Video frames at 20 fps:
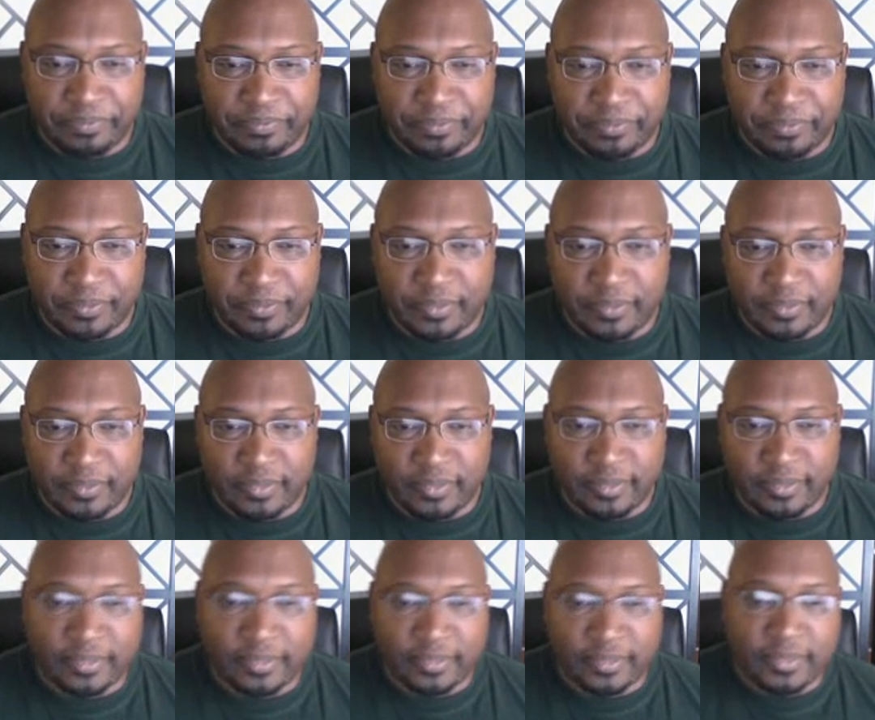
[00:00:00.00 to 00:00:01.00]

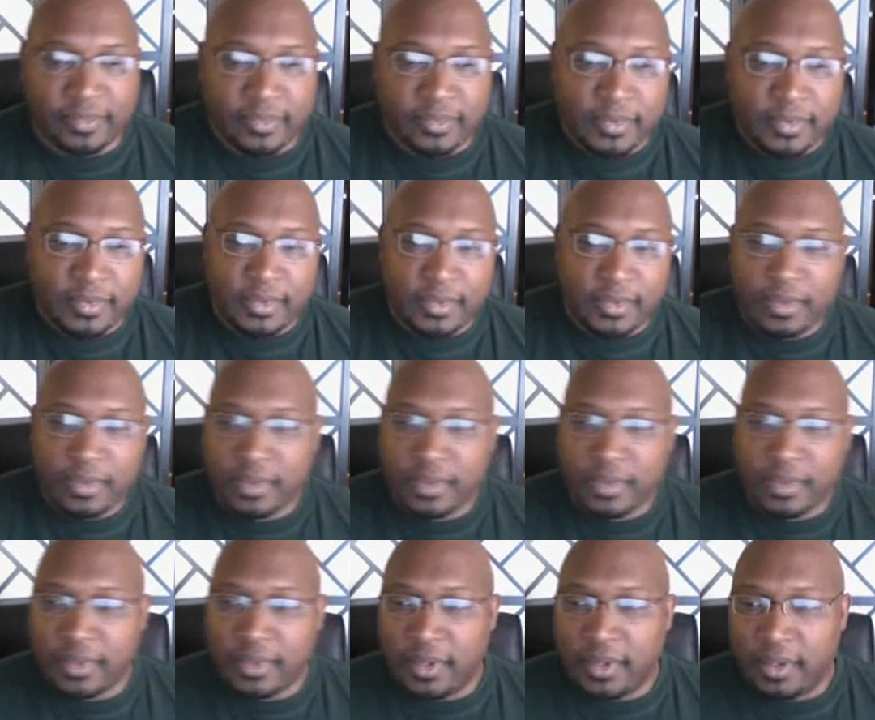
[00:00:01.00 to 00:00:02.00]

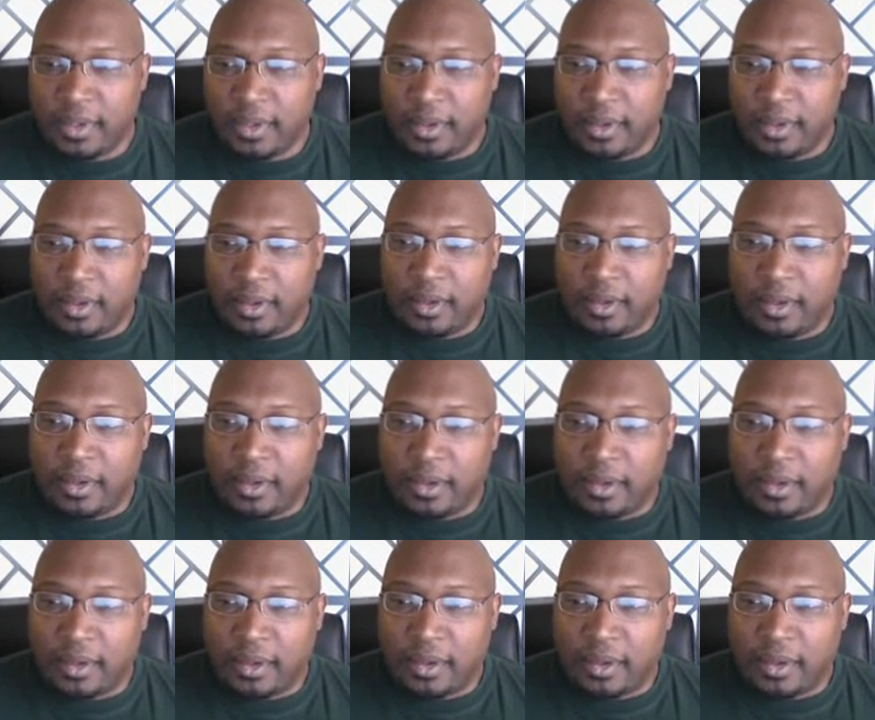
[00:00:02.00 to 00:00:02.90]
No one is speaking in this clip.